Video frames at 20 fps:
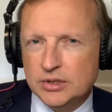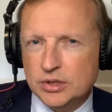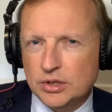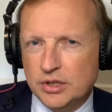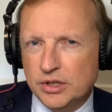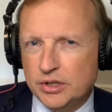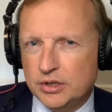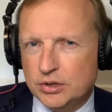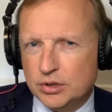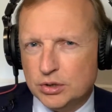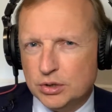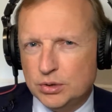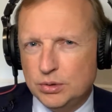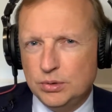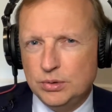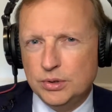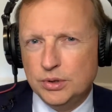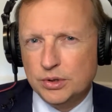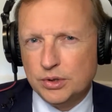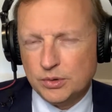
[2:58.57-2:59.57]
the
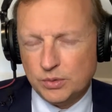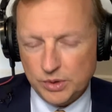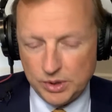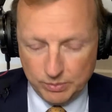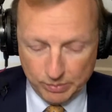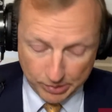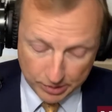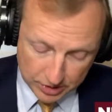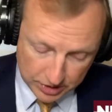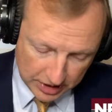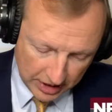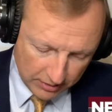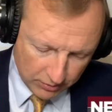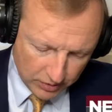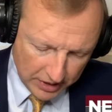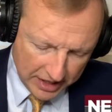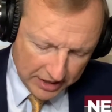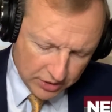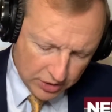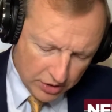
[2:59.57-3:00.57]
2 to 3%
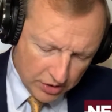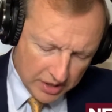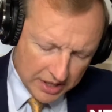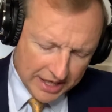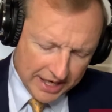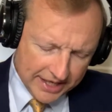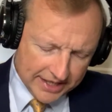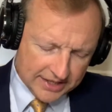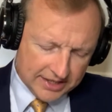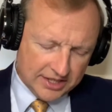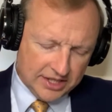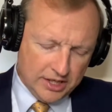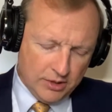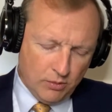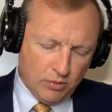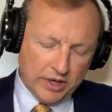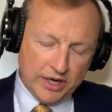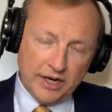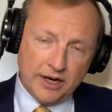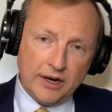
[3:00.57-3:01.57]
range. So you can kind of see
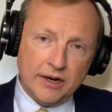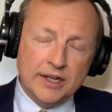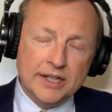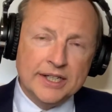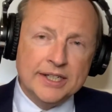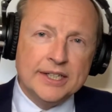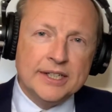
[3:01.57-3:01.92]
where